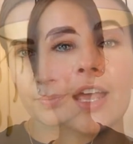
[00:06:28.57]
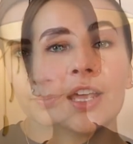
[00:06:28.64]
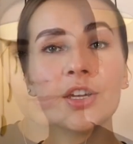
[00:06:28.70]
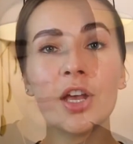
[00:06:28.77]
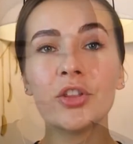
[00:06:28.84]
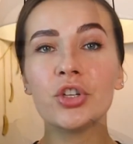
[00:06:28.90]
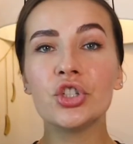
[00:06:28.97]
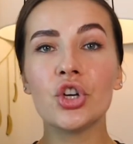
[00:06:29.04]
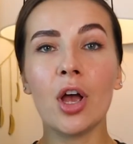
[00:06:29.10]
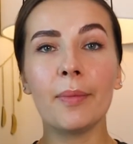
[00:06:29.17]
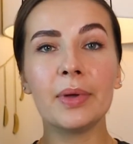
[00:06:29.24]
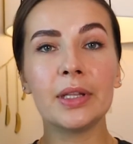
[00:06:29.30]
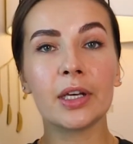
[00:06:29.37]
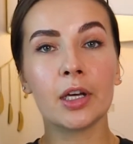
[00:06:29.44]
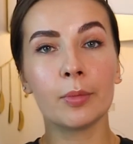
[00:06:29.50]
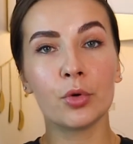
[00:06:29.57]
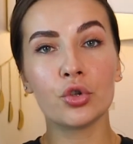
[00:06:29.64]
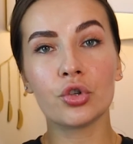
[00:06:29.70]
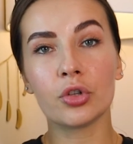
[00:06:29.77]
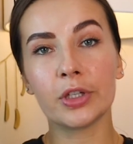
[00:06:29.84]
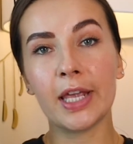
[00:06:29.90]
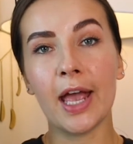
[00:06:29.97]
Another job in the
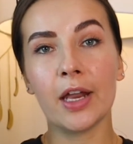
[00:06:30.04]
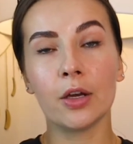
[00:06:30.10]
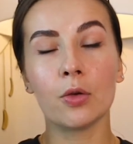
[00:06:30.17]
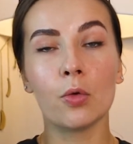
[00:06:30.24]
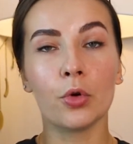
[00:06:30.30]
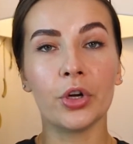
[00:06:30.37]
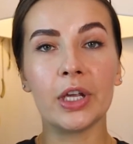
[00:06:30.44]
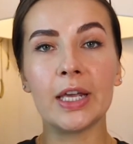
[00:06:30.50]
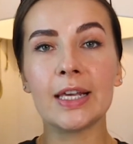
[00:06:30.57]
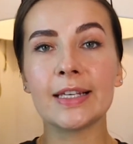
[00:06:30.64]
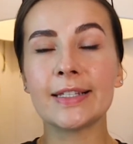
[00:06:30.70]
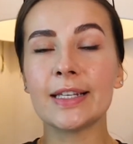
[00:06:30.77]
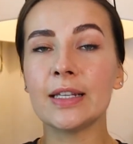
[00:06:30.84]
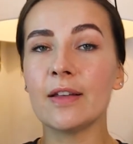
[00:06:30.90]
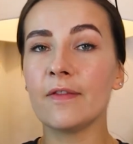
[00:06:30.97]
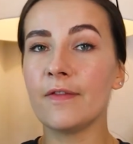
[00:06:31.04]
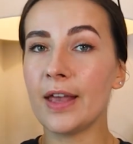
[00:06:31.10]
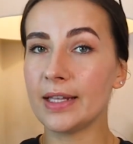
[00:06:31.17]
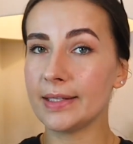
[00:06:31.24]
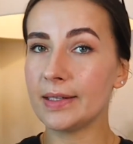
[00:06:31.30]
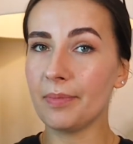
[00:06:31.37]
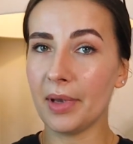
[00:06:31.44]
commercial category is an
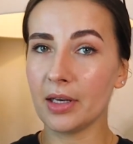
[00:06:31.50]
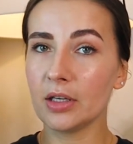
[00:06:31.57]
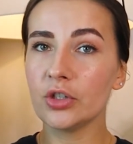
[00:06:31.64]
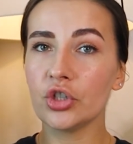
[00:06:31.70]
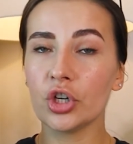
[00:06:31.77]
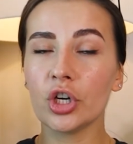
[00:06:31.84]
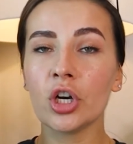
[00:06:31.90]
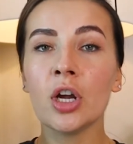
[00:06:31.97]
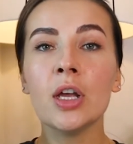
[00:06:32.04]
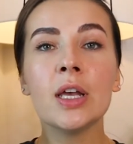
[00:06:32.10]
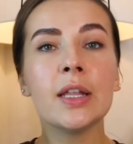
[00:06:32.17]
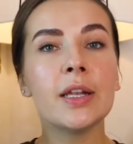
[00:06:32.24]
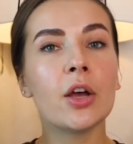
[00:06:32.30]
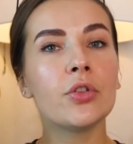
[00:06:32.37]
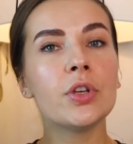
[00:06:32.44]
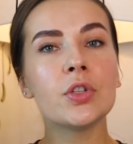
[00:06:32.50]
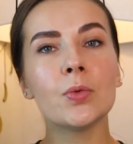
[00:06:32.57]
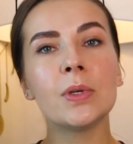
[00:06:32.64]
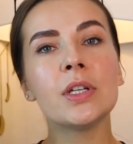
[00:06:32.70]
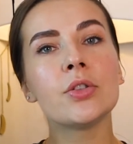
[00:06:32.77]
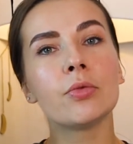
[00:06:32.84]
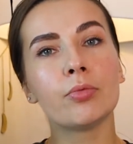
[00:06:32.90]
events manager. Now, this
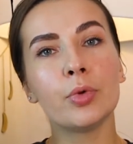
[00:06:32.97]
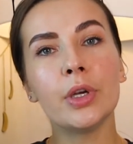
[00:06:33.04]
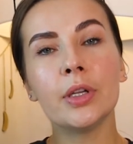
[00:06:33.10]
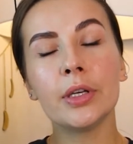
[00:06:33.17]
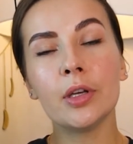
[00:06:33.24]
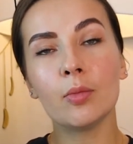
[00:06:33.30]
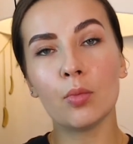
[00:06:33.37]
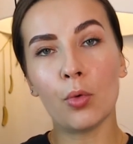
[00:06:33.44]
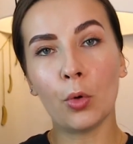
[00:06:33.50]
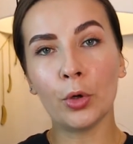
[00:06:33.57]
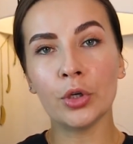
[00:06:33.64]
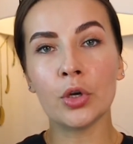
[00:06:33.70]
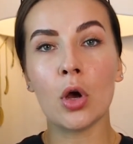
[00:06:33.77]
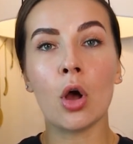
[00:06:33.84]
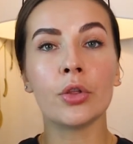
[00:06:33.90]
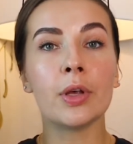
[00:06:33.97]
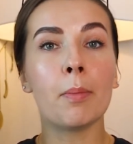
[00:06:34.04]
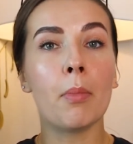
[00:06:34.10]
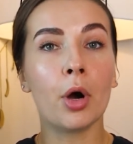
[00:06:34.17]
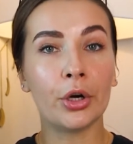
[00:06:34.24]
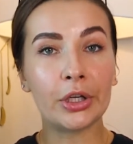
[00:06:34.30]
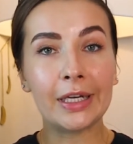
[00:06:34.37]
one is really important on the
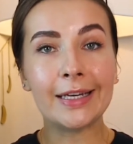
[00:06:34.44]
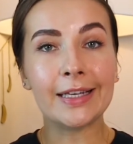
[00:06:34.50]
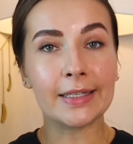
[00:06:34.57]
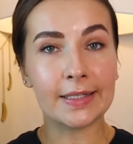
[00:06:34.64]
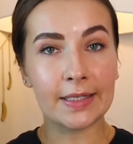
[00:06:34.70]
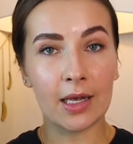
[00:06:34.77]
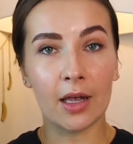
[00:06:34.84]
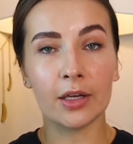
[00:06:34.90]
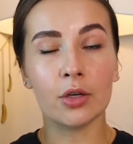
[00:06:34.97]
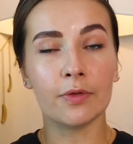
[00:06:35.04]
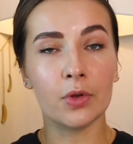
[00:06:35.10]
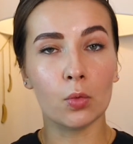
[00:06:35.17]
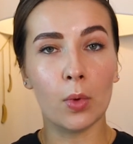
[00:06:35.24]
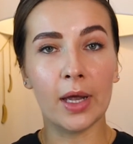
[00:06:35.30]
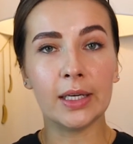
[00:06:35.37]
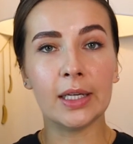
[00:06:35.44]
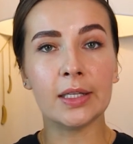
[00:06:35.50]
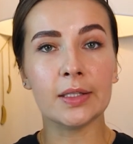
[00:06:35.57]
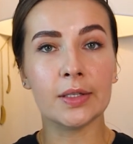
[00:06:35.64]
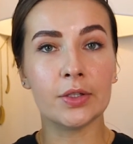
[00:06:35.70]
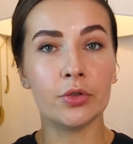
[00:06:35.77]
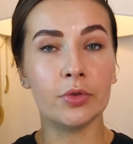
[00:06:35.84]
marketing side of the wine
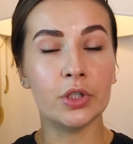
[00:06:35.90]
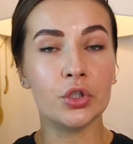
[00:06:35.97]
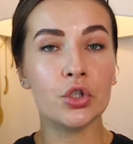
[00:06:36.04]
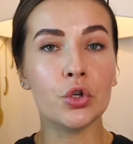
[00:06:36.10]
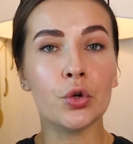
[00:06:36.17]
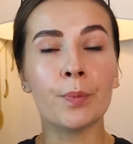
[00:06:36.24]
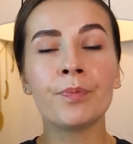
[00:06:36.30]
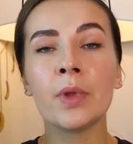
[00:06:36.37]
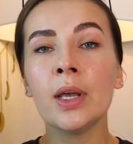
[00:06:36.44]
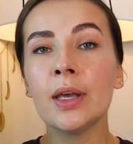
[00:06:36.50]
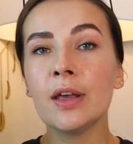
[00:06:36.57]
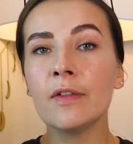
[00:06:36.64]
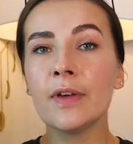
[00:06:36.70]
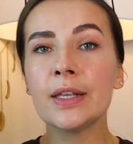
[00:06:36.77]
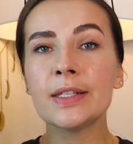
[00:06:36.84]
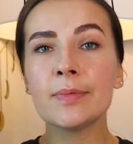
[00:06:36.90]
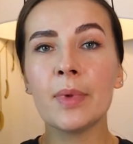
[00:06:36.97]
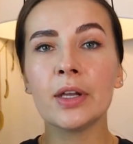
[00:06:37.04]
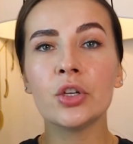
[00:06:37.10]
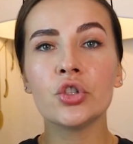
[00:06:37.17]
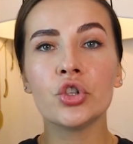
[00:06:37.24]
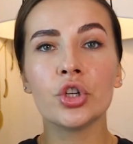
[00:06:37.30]
industry too. Events
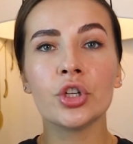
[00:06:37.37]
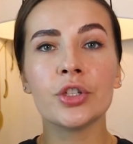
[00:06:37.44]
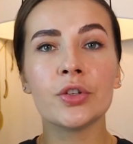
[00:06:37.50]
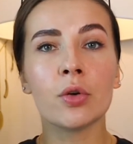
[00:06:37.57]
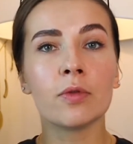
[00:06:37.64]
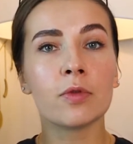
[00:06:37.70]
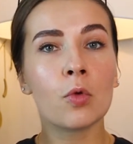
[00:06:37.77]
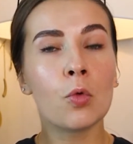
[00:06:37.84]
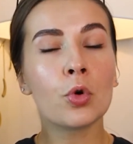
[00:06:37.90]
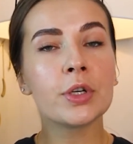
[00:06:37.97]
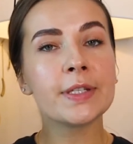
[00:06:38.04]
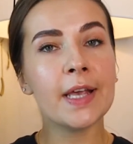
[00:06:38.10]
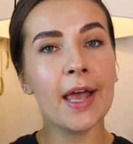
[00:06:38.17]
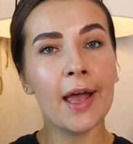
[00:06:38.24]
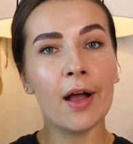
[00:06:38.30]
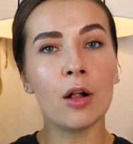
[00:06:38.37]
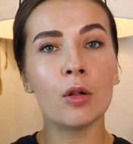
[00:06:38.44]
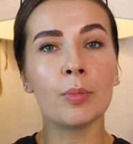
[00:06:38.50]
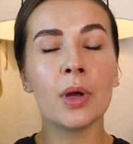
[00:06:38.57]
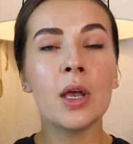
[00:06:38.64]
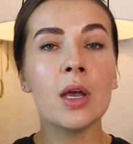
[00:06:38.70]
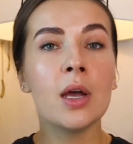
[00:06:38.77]
managers, of course,
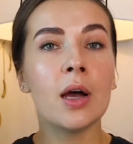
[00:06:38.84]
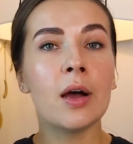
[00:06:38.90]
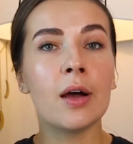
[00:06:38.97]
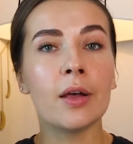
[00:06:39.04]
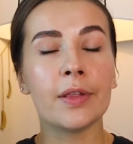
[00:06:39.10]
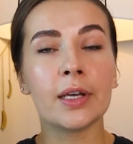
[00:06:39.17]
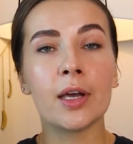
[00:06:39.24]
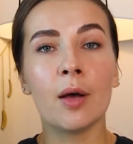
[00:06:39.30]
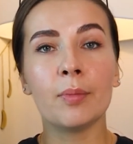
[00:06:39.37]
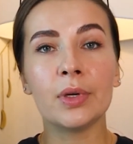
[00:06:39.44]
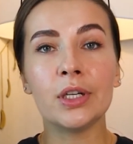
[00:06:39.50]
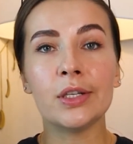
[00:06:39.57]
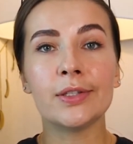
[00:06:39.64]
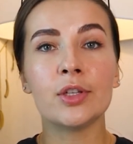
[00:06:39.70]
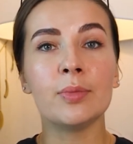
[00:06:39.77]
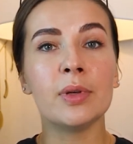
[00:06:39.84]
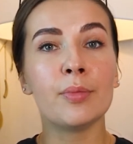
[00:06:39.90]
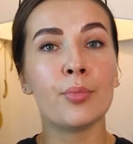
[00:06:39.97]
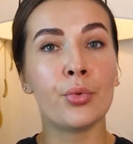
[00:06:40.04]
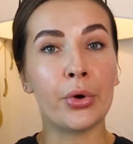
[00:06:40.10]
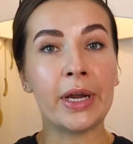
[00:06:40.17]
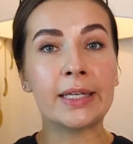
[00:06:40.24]
help uh, the companies to be
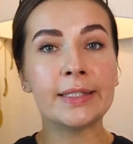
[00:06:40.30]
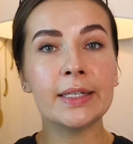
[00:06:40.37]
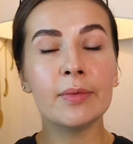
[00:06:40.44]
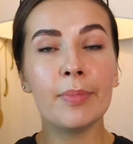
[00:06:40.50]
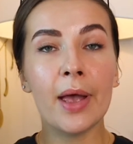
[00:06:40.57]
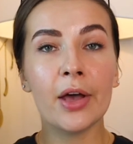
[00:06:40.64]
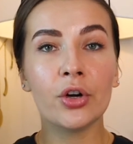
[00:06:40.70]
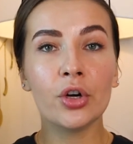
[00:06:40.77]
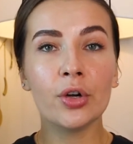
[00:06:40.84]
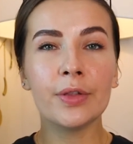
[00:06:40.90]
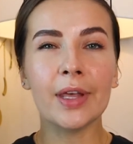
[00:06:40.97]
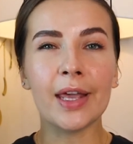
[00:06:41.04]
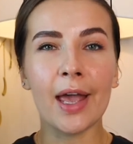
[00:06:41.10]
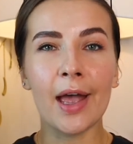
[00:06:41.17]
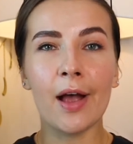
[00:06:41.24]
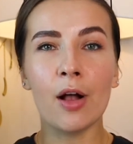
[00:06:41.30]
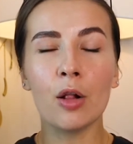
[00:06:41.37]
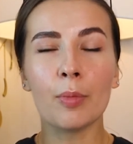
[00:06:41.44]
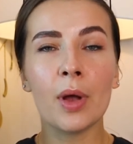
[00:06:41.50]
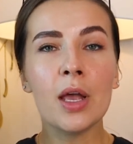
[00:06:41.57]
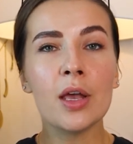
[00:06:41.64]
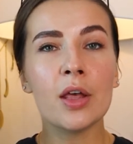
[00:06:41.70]
branded better. They
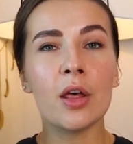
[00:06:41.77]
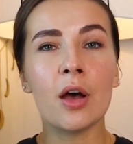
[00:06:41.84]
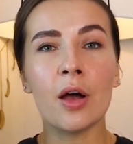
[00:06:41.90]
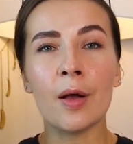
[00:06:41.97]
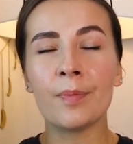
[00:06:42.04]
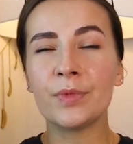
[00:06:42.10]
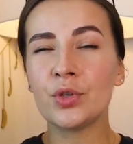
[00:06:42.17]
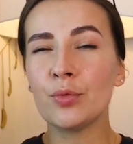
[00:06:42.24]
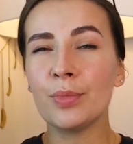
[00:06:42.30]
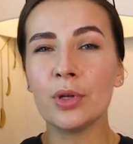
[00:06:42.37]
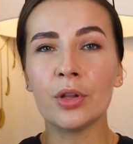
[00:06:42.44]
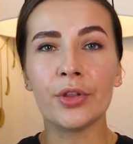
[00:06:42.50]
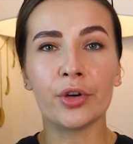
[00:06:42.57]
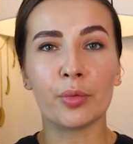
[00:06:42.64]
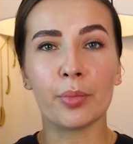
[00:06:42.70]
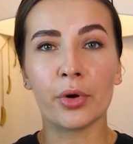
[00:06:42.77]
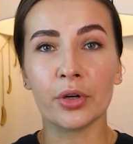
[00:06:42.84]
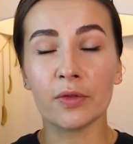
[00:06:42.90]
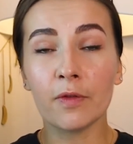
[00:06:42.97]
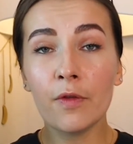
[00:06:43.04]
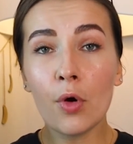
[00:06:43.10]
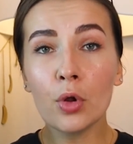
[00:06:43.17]
help Um, to build their
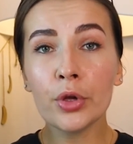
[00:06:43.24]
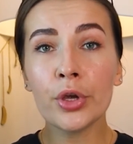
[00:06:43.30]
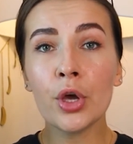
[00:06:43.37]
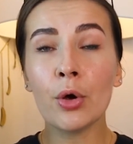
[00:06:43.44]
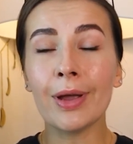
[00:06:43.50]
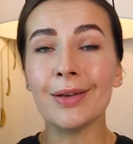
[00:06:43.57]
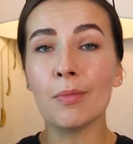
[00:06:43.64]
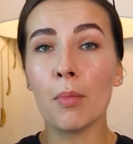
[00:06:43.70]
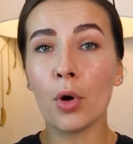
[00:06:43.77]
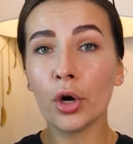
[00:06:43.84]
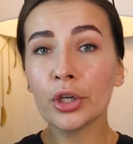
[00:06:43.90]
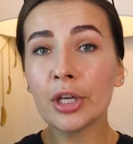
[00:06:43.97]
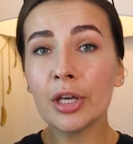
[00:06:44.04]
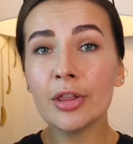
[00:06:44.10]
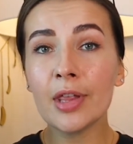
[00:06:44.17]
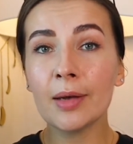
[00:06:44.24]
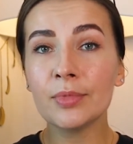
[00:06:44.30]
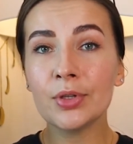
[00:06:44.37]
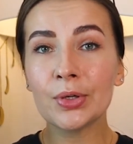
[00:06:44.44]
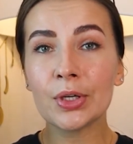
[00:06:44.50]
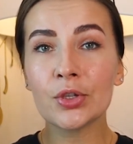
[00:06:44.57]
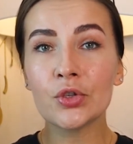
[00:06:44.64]
portfolio and market them
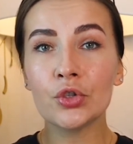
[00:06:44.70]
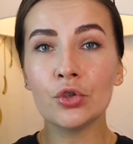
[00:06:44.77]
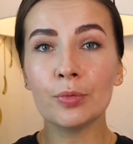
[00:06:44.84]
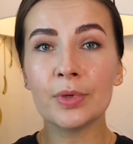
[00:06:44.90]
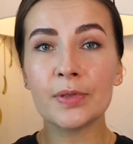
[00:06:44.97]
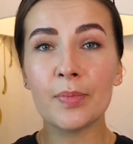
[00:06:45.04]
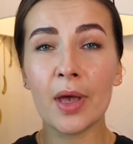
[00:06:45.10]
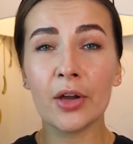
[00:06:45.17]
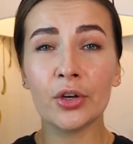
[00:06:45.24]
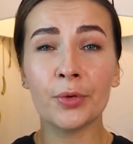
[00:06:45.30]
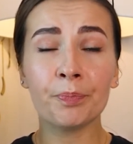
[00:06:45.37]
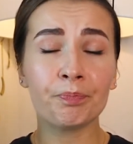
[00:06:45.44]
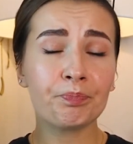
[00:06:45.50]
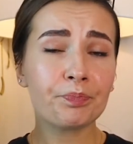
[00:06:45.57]
to consumers better.